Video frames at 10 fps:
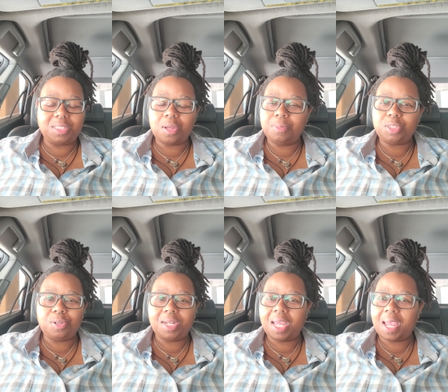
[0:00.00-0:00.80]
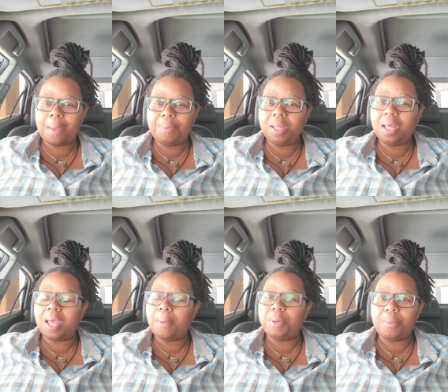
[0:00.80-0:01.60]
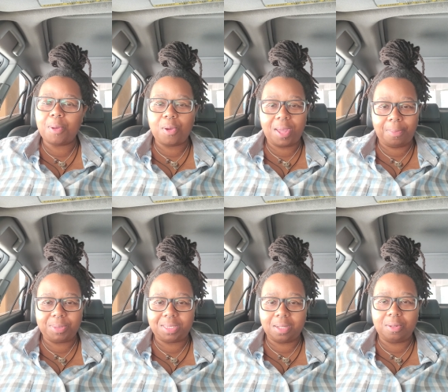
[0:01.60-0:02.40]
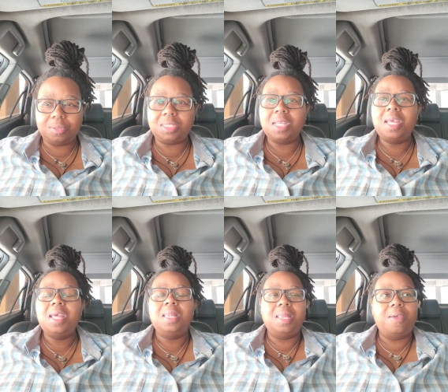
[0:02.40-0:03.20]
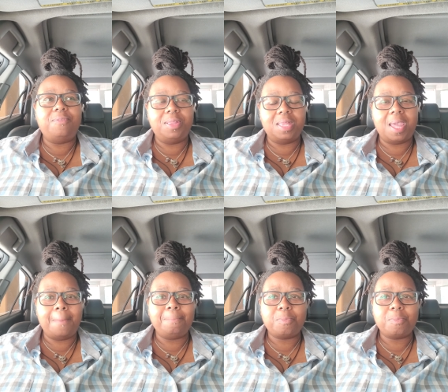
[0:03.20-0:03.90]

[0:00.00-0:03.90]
so I'm sure it ain't got but a couple of more episodes left in that.